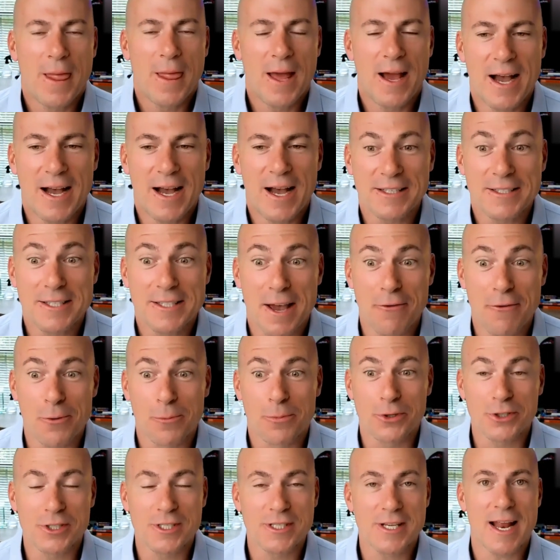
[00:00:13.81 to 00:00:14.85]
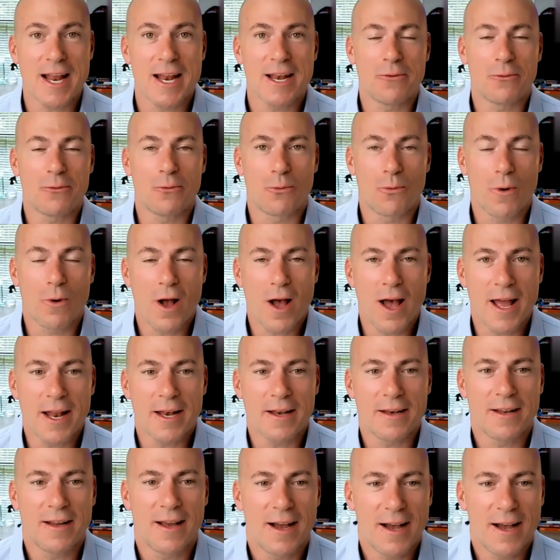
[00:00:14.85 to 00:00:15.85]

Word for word: uh, seven uh, percent rut.